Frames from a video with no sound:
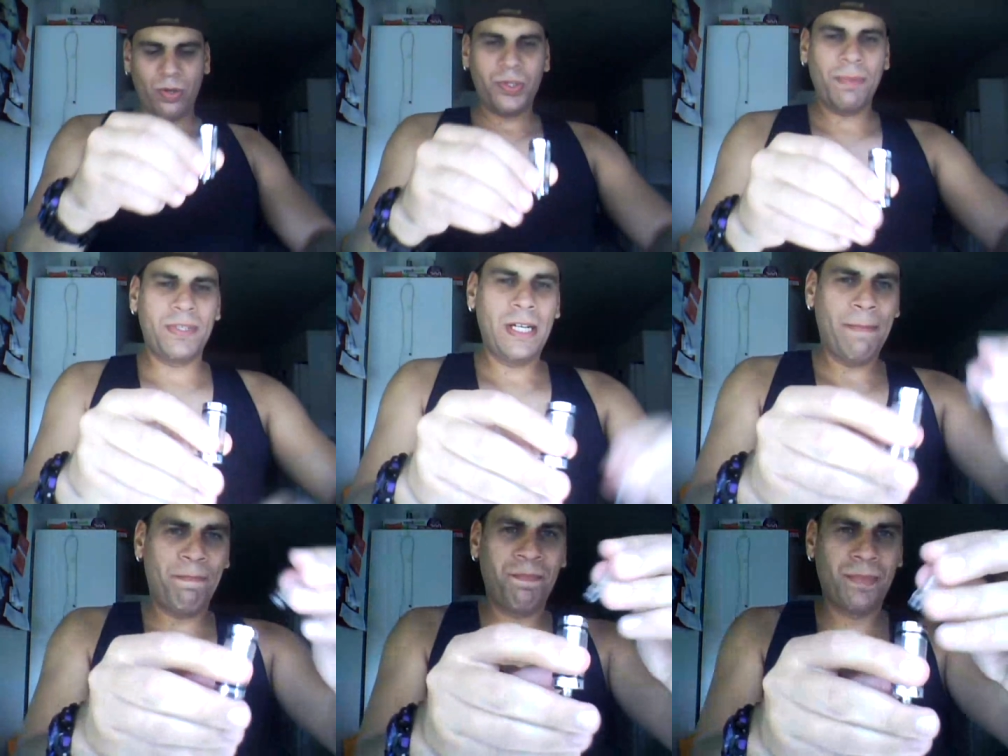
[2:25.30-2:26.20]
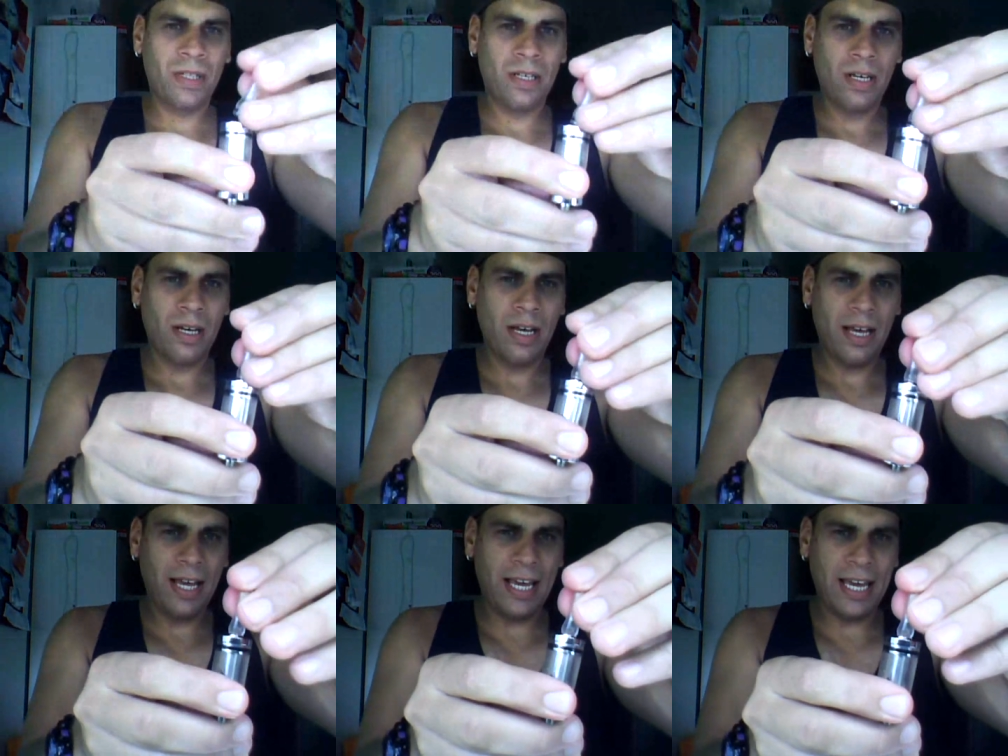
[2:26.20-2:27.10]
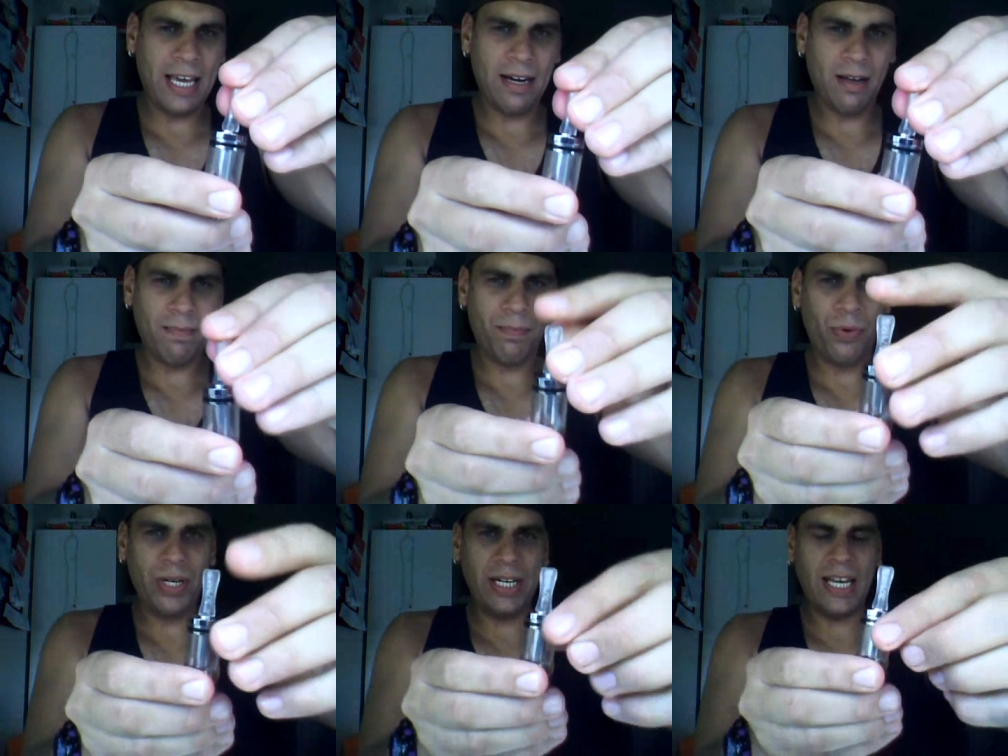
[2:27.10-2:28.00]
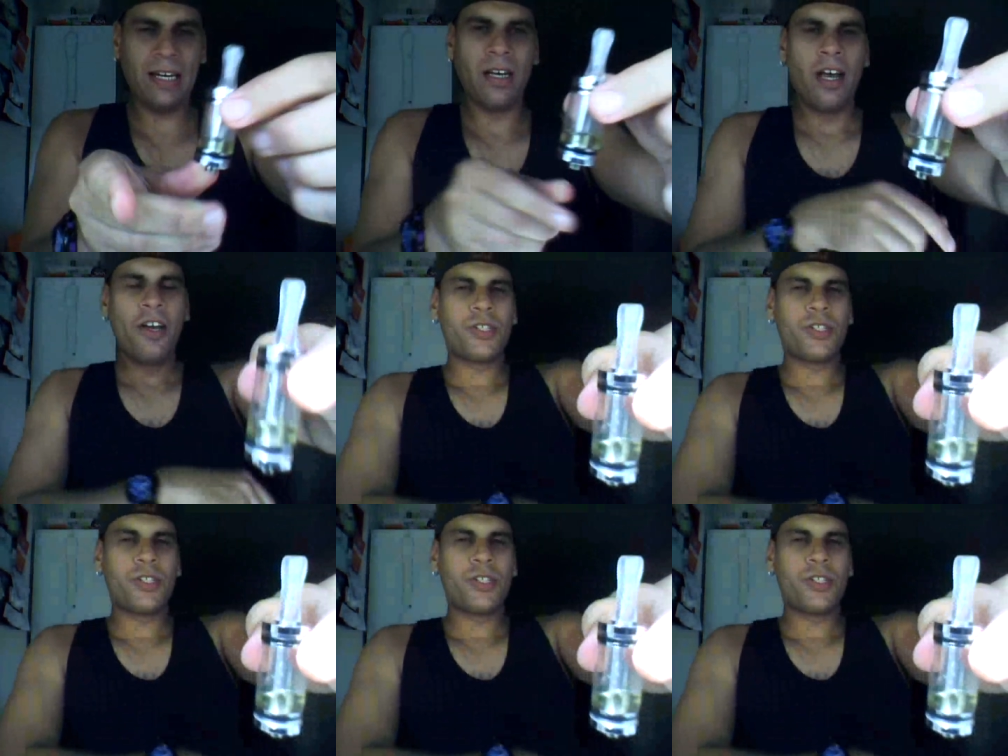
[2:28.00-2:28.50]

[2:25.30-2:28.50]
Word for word: your drip tip and put it in.